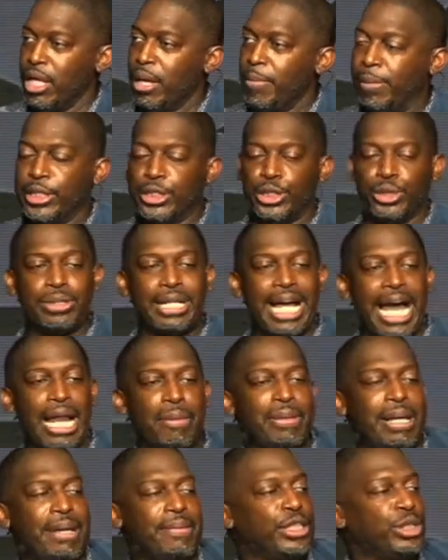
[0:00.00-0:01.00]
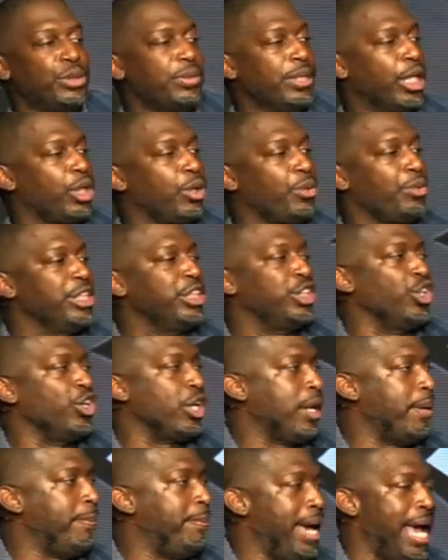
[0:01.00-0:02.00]
But you got to be able to increase your
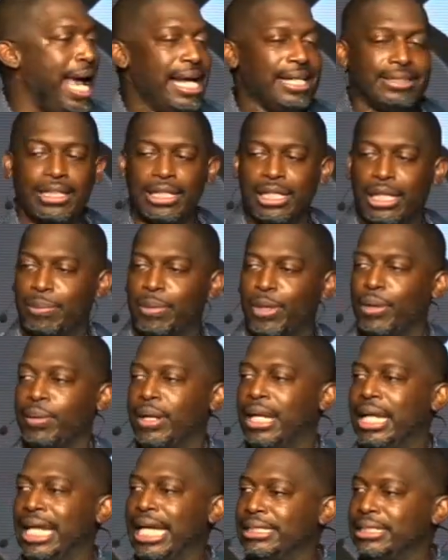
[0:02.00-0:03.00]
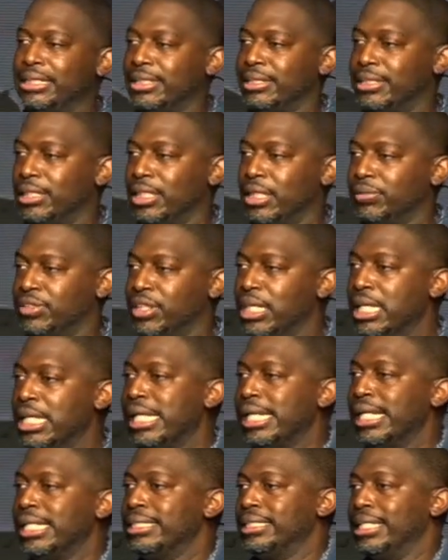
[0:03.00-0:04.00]
capacity to build relationships,
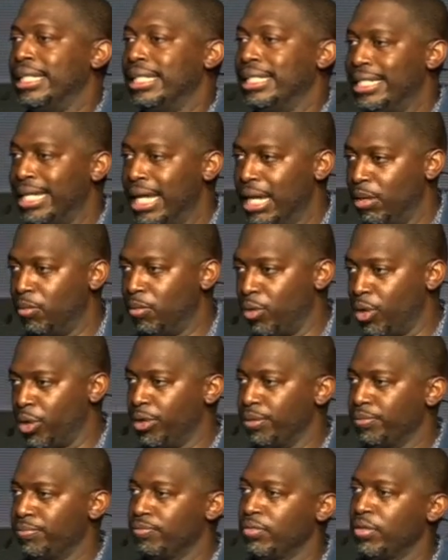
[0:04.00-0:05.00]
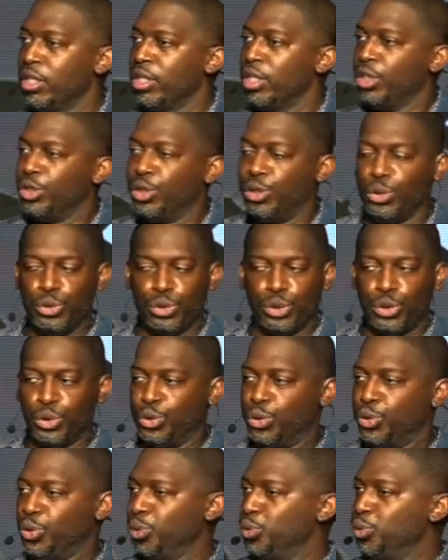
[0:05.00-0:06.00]
to network, to, to,
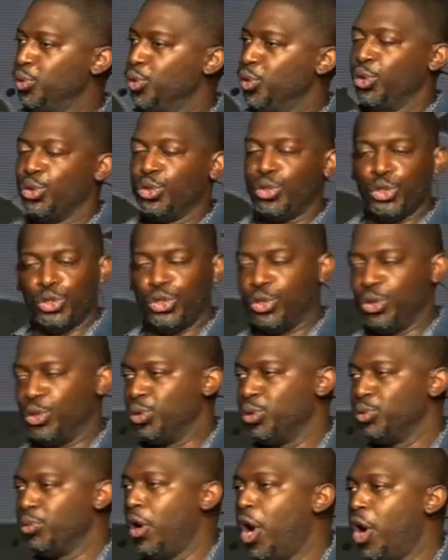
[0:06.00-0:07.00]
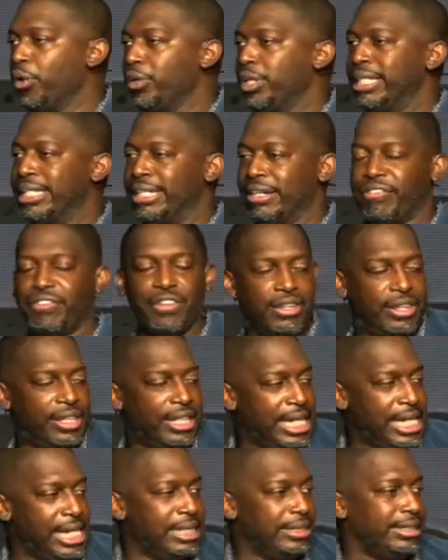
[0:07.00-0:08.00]
to, to, to do all the different
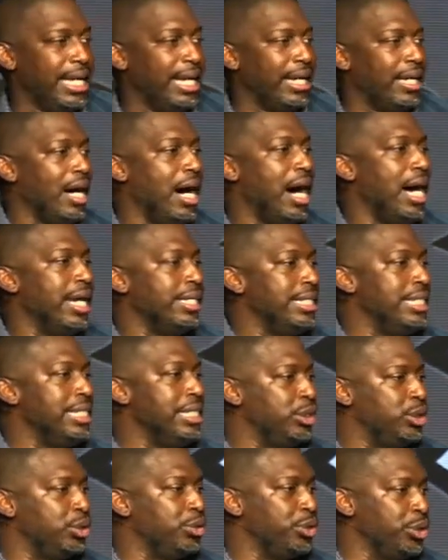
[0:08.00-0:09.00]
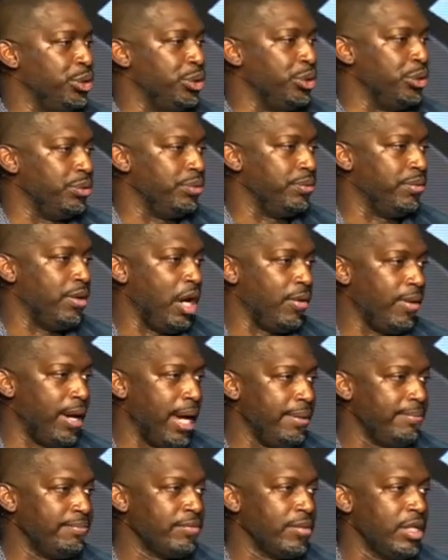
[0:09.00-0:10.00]
things that God needs you to do. All
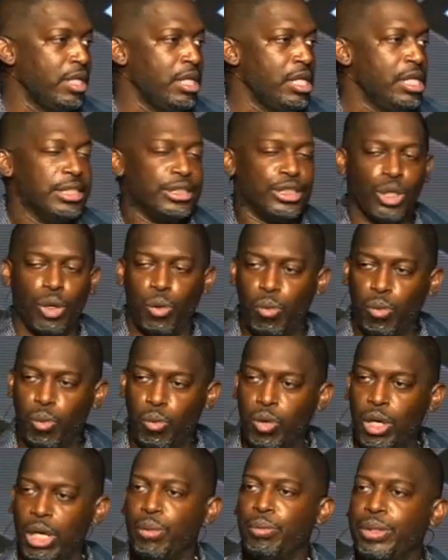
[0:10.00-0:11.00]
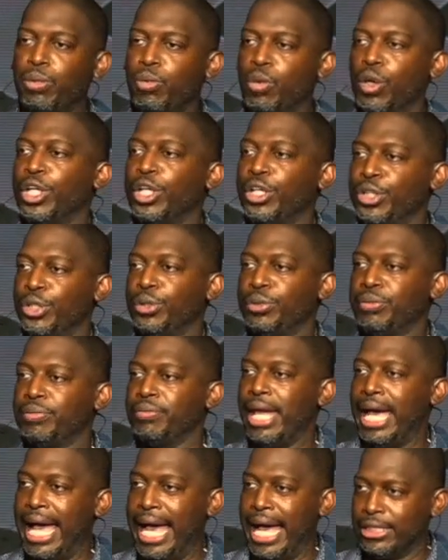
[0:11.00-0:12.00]
right? So, what we want to do
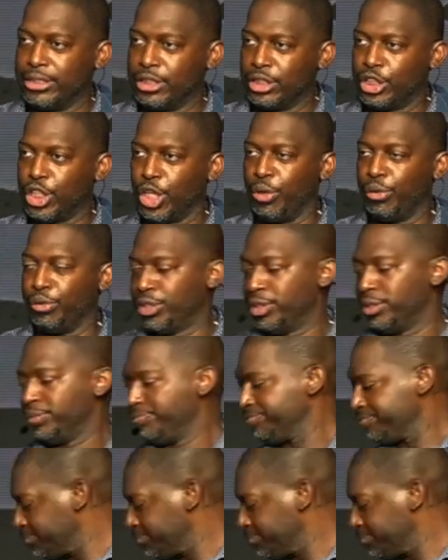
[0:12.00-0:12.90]
as church,